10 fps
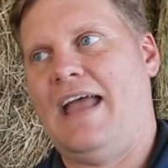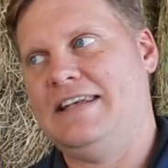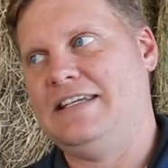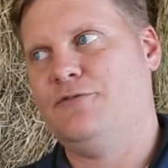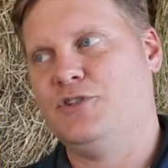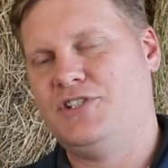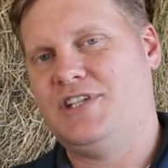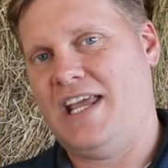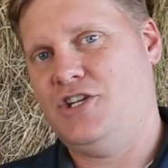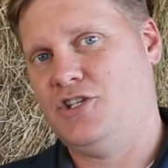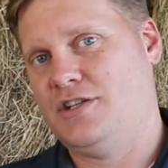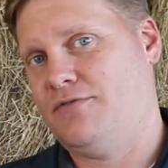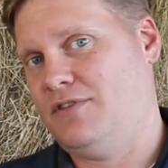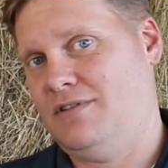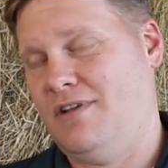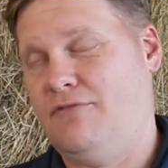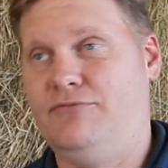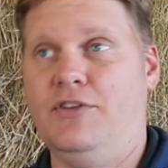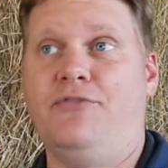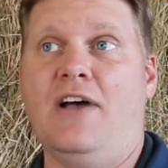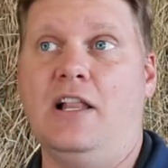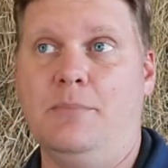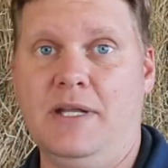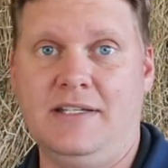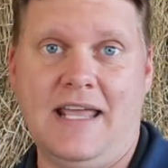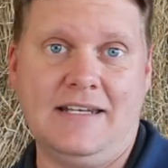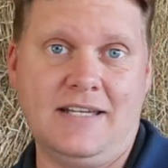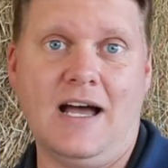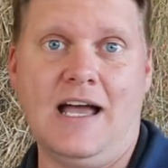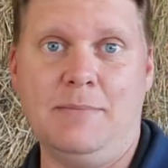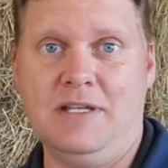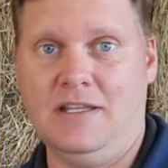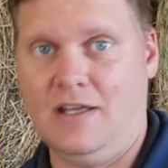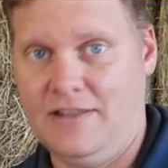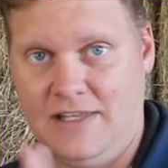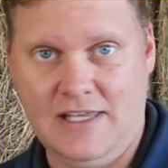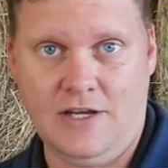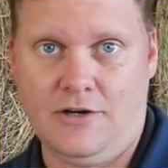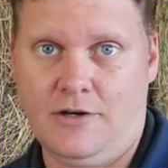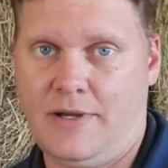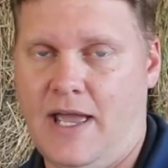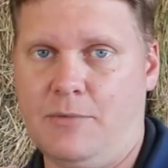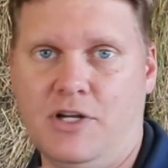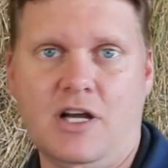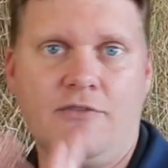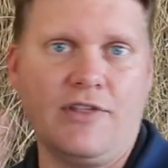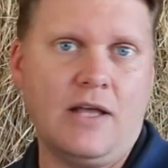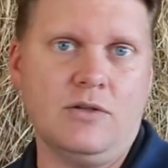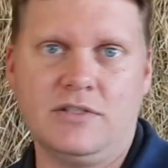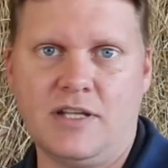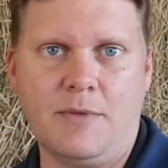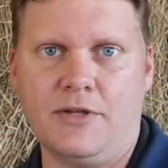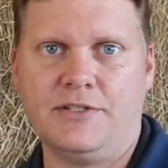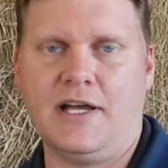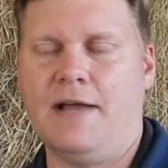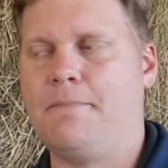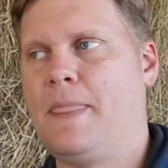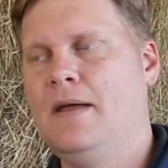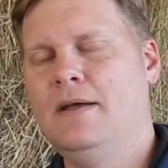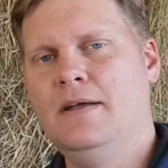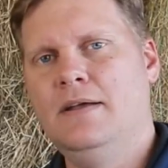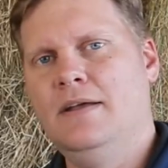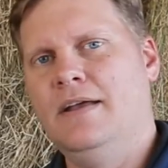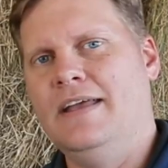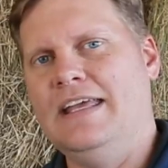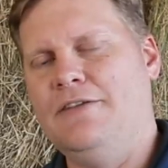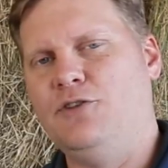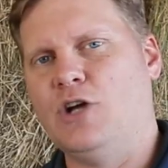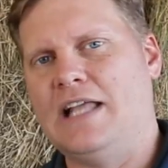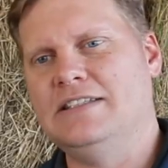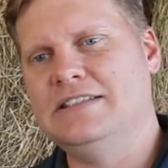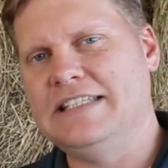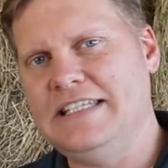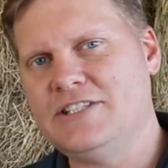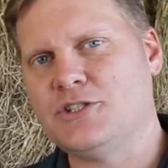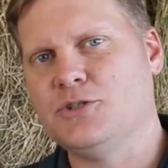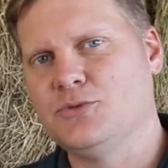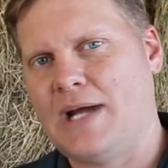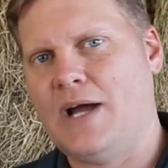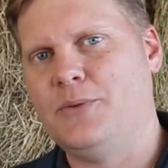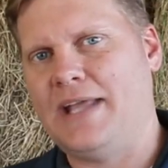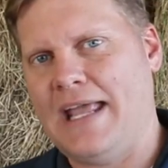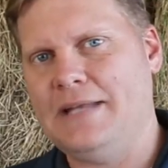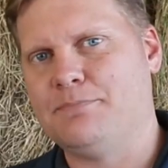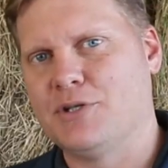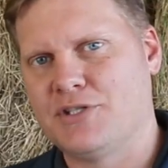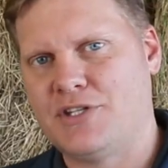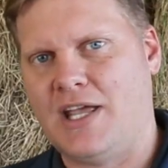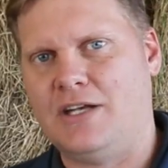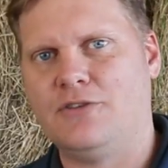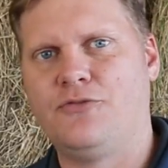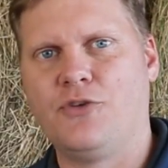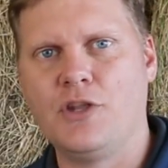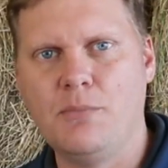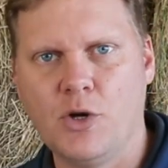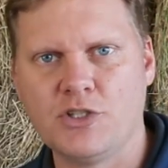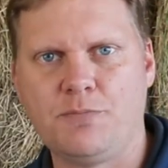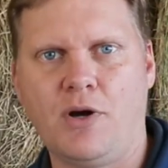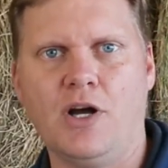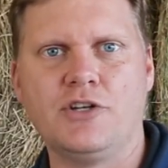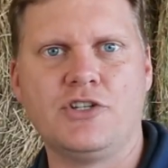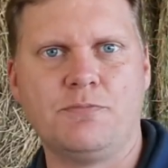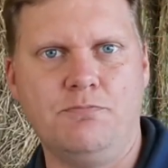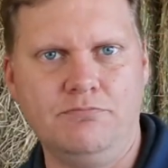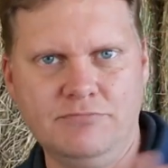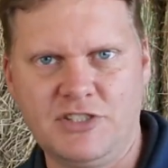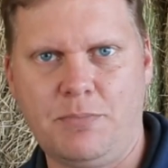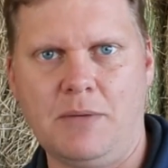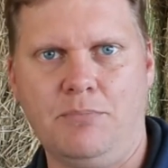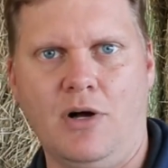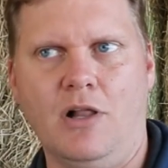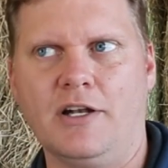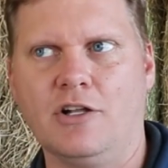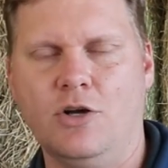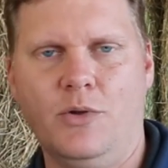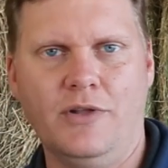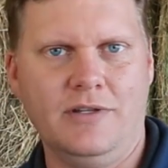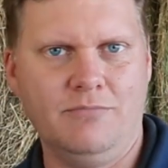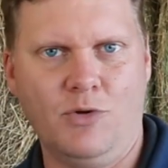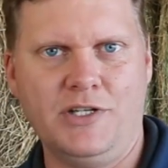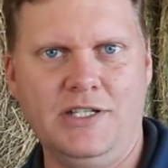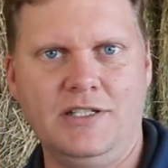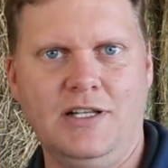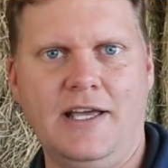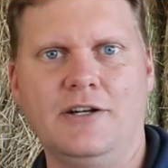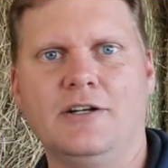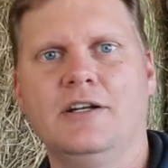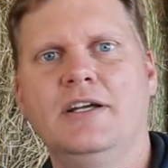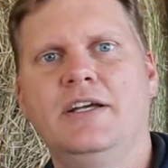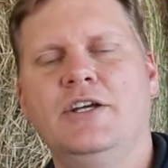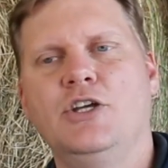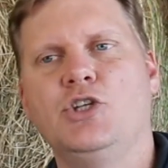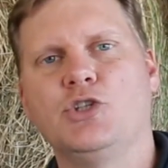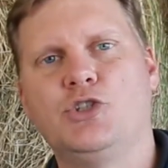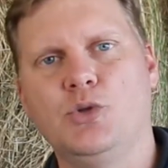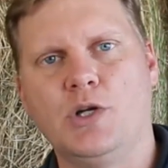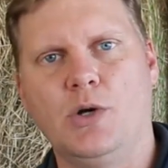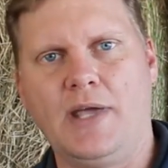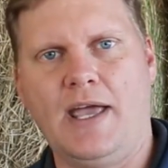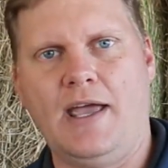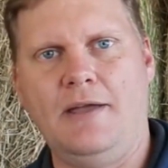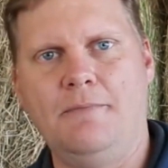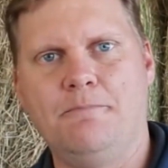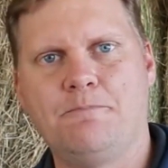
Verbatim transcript: at different stages of, of development and time in, in a year, okay? I'm gonna cover that some other time. If you're at least around 8%, for the most part, just spitball it, I'll go more detail later, you're doing okay